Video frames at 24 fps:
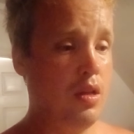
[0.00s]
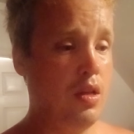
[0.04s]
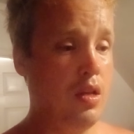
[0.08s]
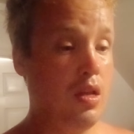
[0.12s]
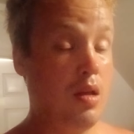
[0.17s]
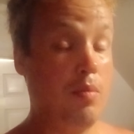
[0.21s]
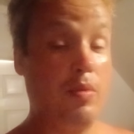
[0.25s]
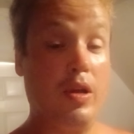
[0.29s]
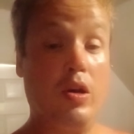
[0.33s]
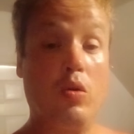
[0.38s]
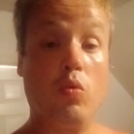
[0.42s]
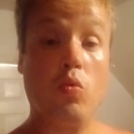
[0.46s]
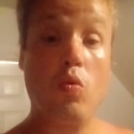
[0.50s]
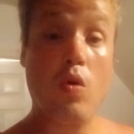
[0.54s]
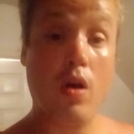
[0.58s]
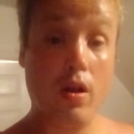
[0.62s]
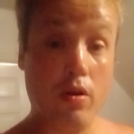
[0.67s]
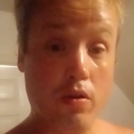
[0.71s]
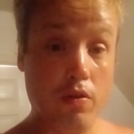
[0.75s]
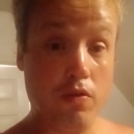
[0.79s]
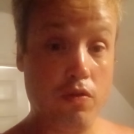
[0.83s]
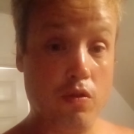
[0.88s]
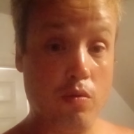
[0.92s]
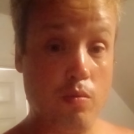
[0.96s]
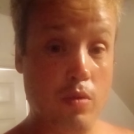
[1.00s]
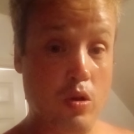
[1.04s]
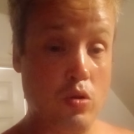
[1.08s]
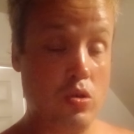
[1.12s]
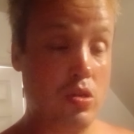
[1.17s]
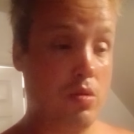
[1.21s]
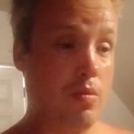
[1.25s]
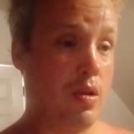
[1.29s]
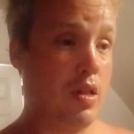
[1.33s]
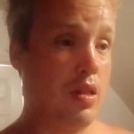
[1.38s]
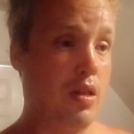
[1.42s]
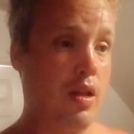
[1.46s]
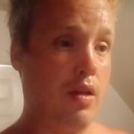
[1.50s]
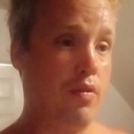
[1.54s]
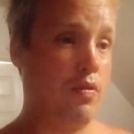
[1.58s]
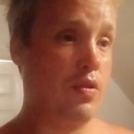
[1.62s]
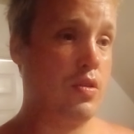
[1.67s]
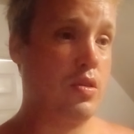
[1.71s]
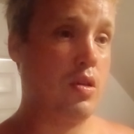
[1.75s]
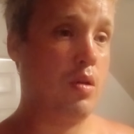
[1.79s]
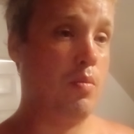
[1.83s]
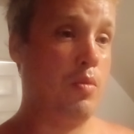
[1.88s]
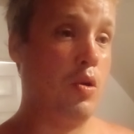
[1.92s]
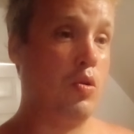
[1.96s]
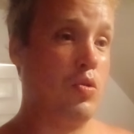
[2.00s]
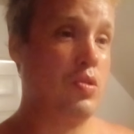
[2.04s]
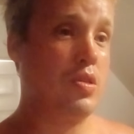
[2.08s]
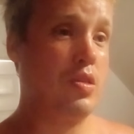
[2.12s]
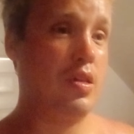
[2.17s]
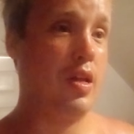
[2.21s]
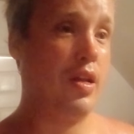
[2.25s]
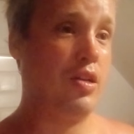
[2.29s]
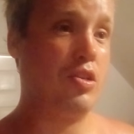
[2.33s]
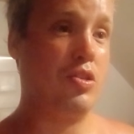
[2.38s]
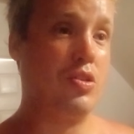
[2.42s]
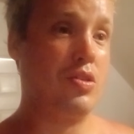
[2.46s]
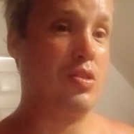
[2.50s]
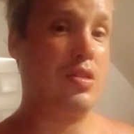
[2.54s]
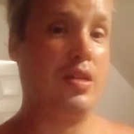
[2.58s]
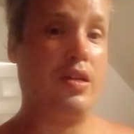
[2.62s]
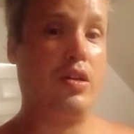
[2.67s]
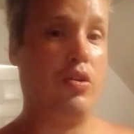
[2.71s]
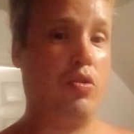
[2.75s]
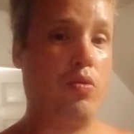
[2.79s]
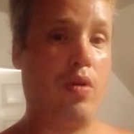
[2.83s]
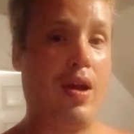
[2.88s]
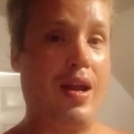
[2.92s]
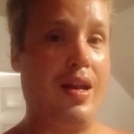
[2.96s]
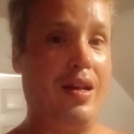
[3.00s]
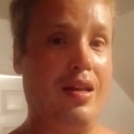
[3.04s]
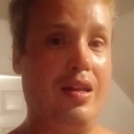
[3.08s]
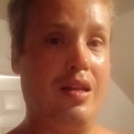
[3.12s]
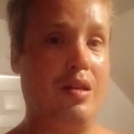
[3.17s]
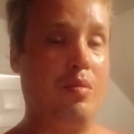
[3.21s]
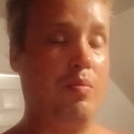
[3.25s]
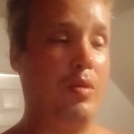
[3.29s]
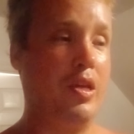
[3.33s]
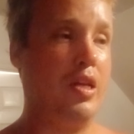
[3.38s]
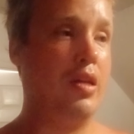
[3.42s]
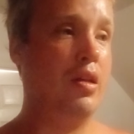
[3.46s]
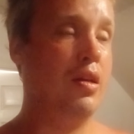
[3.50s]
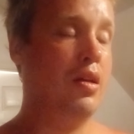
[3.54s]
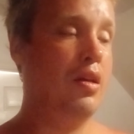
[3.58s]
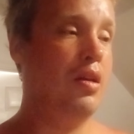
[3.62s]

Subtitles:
I've been a runner for most of my life. It's almost like just ingrained in me.